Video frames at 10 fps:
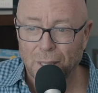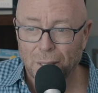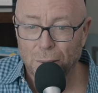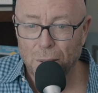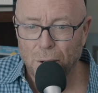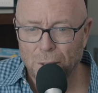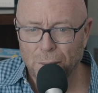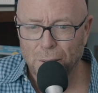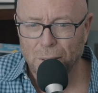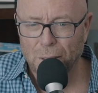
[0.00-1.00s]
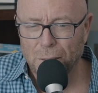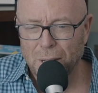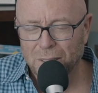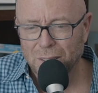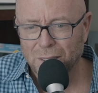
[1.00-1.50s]
through no no
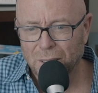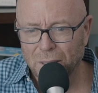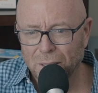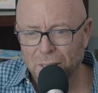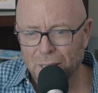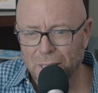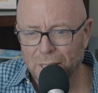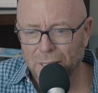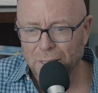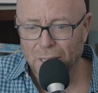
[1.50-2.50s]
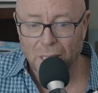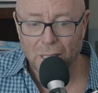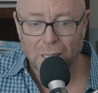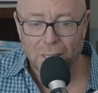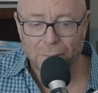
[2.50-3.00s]
necessarily uh,
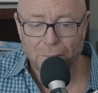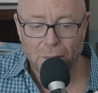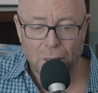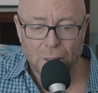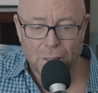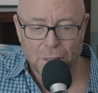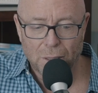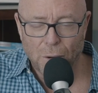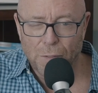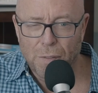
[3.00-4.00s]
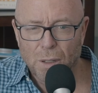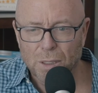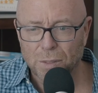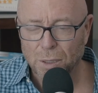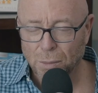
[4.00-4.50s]
like no
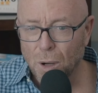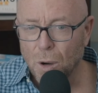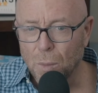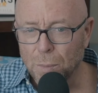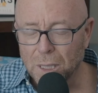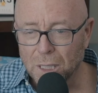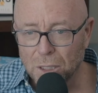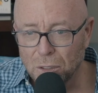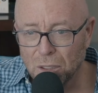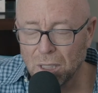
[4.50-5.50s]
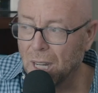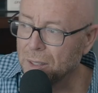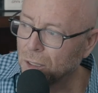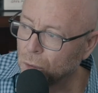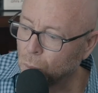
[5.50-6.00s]
fault of your own, because you see
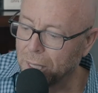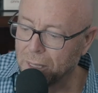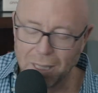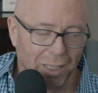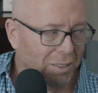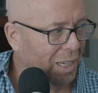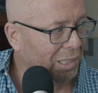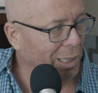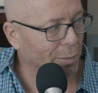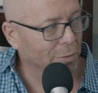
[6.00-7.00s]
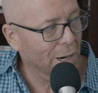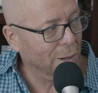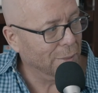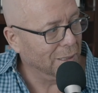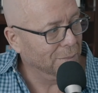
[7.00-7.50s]
others win in the exact same
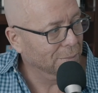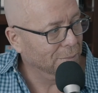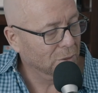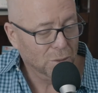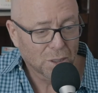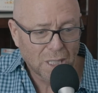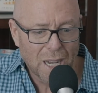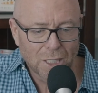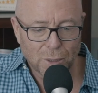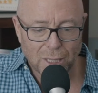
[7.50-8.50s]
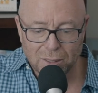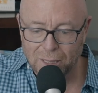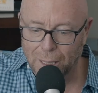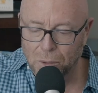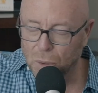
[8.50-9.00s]
environment. Right. So it's a contrast.
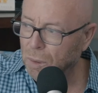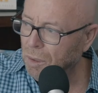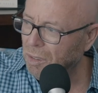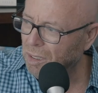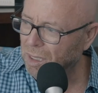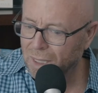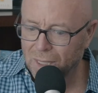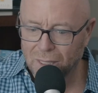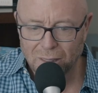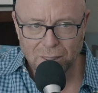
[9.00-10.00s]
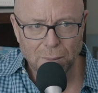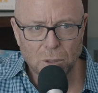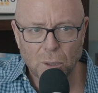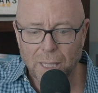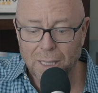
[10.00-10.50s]
Same tools, same
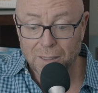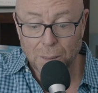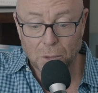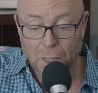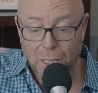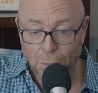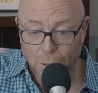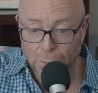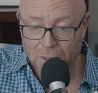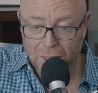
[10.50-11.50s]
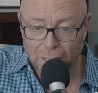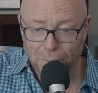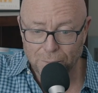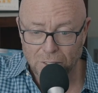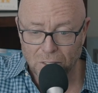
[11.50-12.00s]
training, same training room,
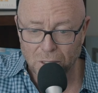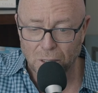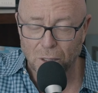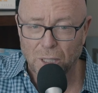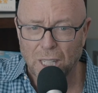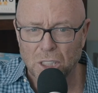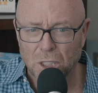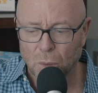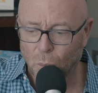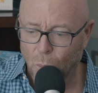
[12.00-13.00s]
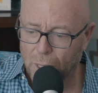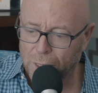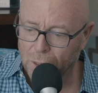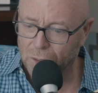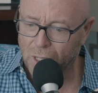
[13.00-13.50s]
same physical location.
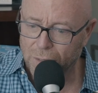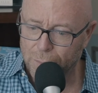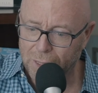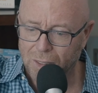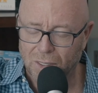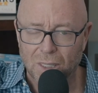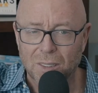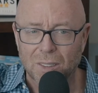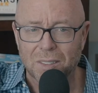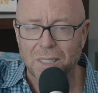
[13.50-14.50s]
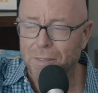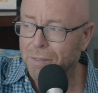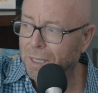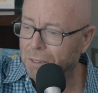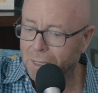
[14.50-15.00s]
One goes off and makes a six and seven
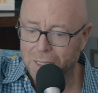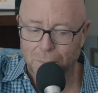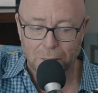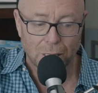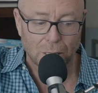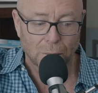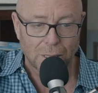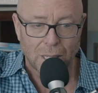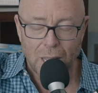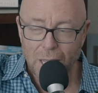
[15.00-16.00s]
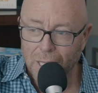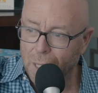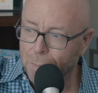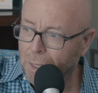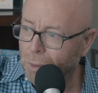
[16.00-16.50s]
figure income. The other one
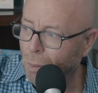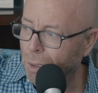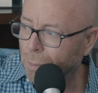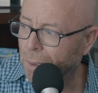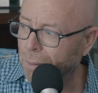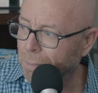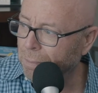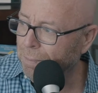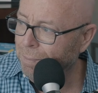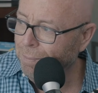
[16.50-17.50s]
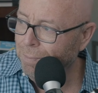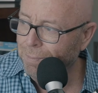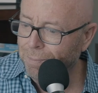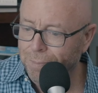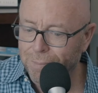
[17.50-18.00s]
can't pay their water bill. Mm.
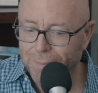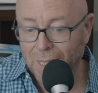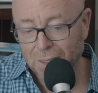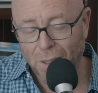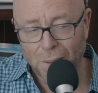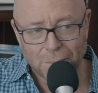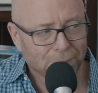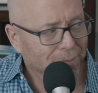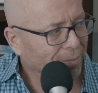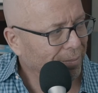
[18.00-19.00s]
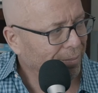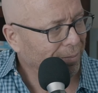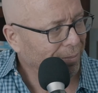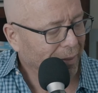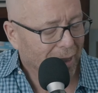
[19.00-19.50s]
That's hard.
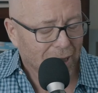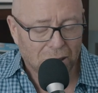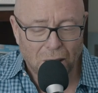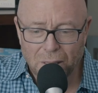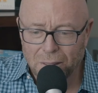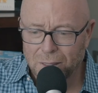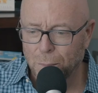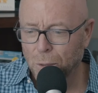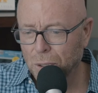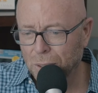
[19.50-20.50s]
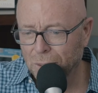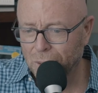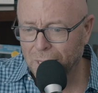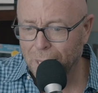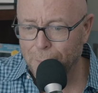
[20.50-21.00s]
It's hard. It's emotional.
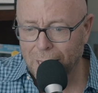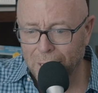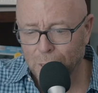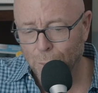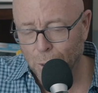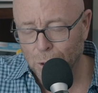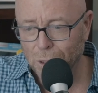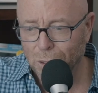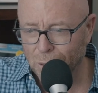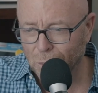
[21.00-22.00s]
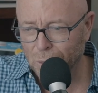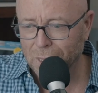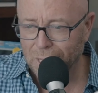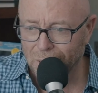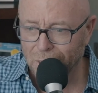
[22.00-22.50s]
So you got to manage your emotions. Is one
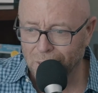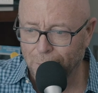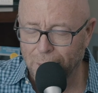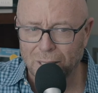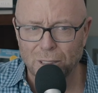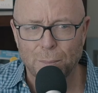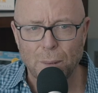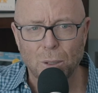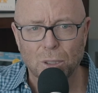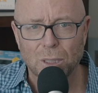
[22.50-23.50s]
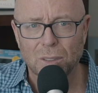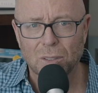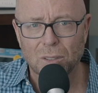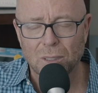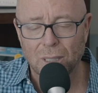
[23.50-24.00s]
thing I used to say: manage your
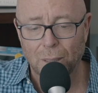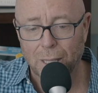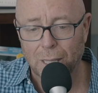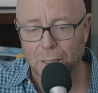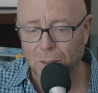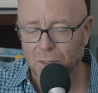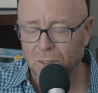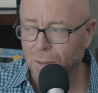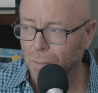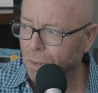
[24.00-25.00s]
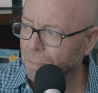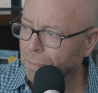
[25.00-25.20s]
emotions and manage your systems.